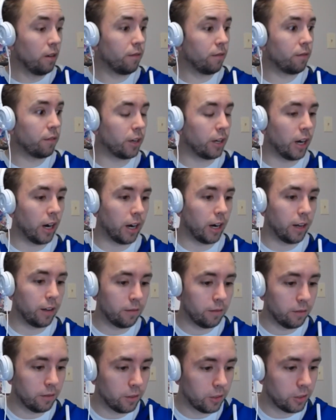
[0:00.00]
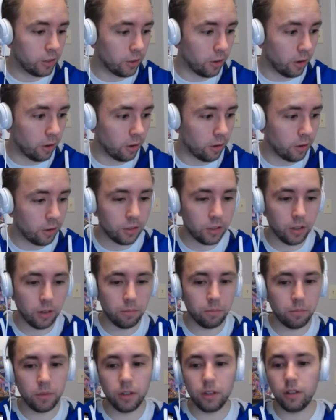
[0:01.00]
forgot it. Star
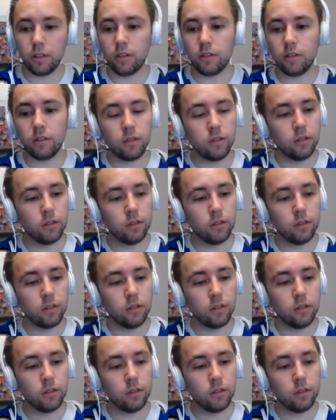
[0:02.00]
something.